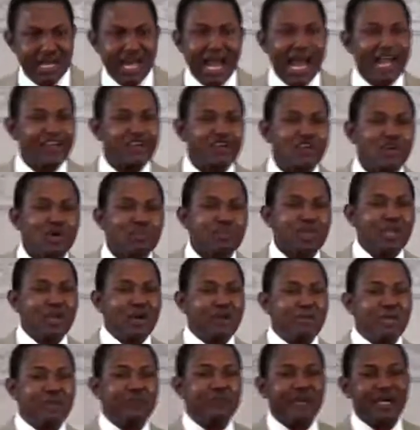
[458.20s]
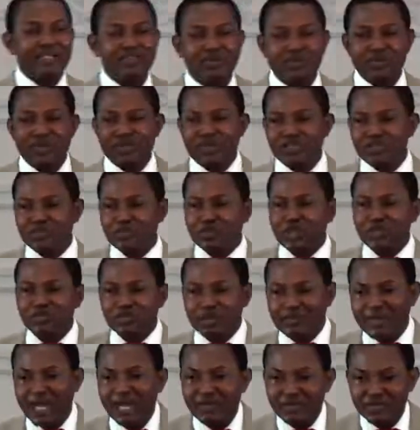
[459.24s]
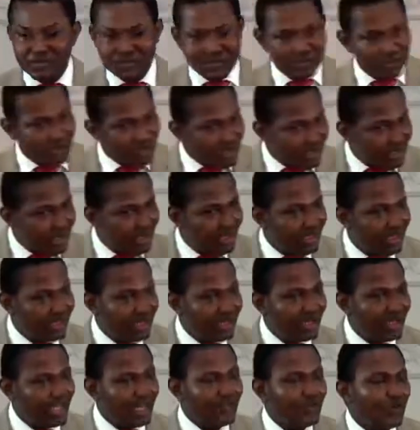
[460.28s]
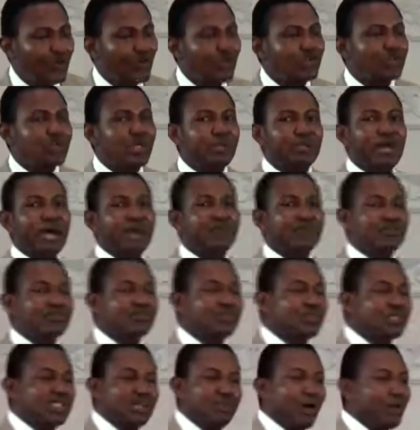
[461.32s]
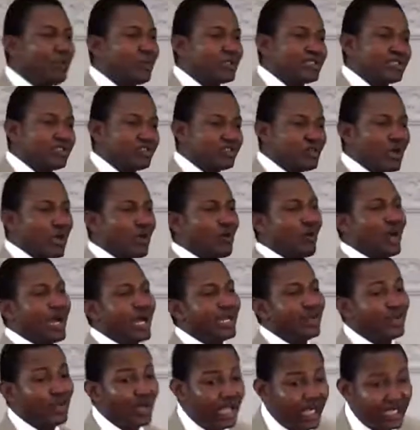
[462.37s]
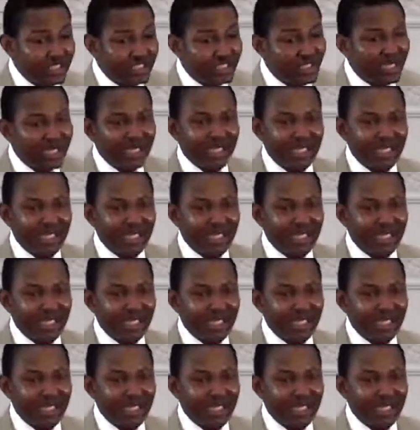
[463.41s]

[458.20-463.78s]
And you don't become a pastor because you went to a Bible school. If you go to a Bible school, the purpose is to acquire knowledge.